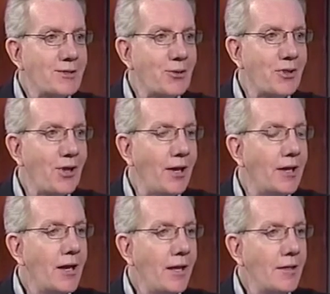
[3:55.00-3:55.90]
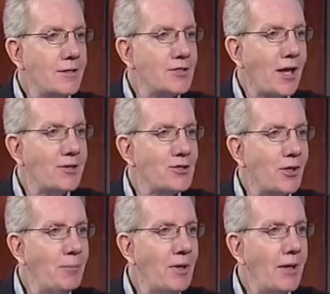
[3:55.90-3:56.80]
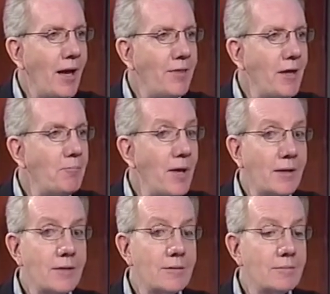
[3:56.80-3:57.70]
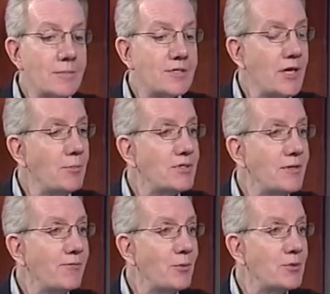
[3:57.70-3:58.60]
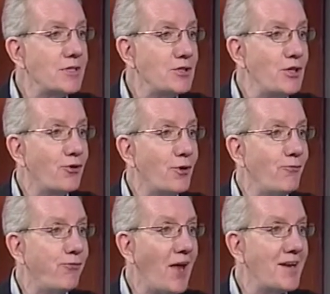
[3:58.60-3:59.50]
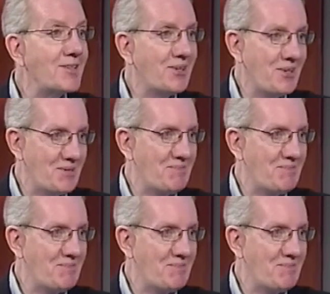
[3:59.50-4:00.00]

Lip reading: and that sort of thing, and then sketch them, and then make it seem as if it was a deer in flight.